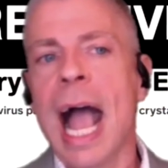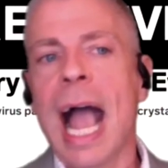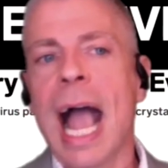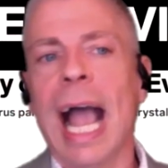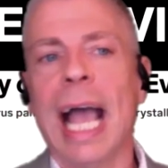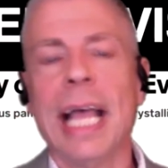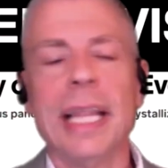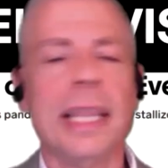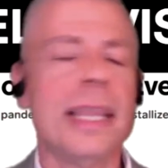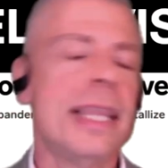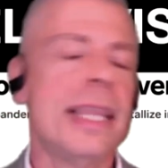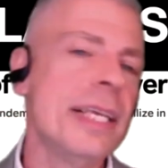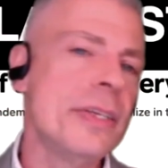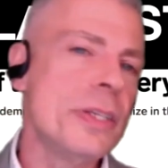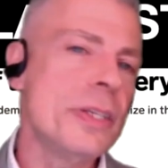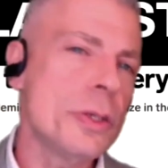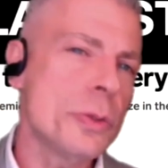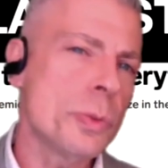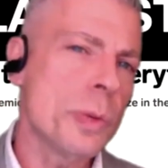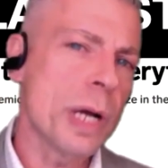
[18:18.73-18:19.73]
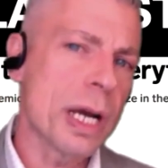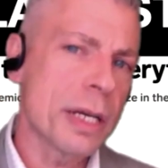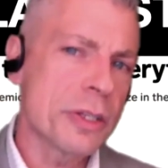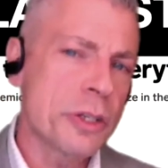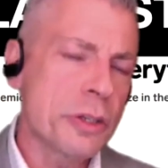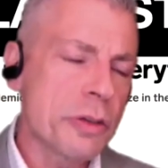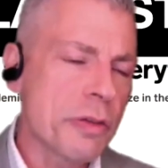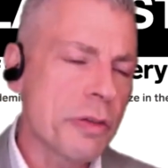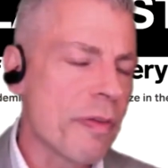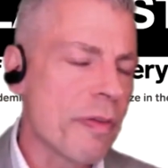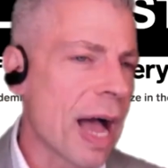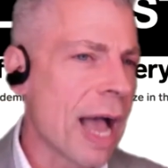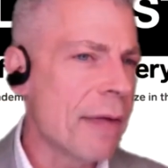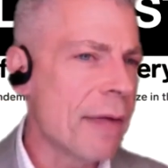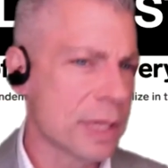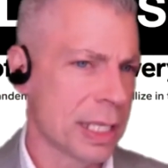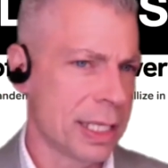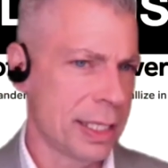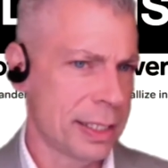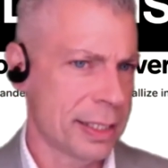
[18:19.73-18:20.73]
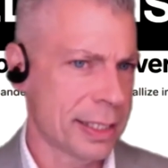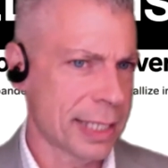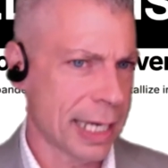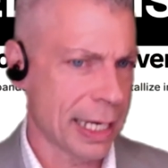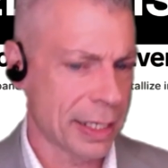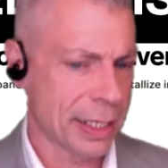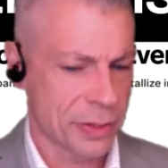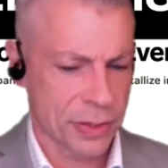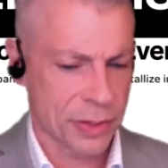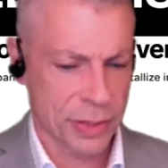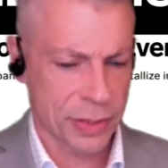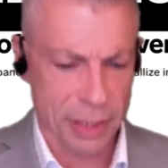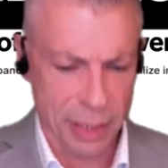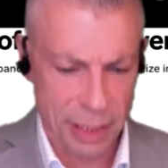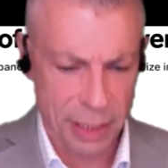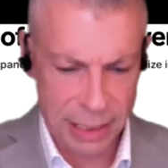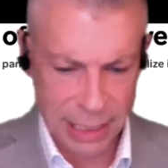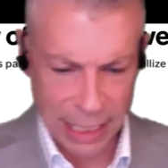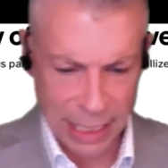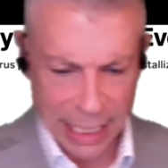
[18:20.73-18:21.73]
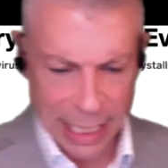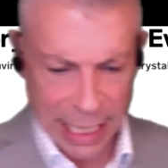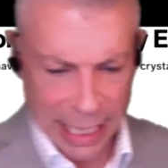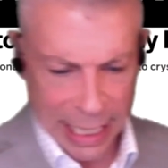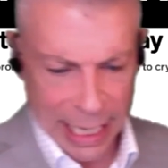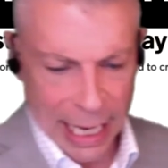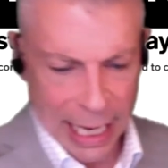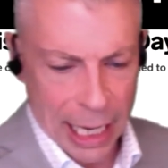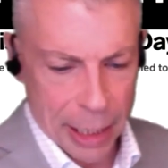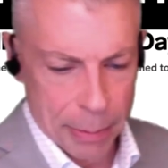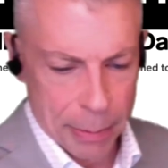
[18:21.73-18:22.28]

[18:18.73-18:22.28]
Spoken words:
And this is where survival instincts start to kick in,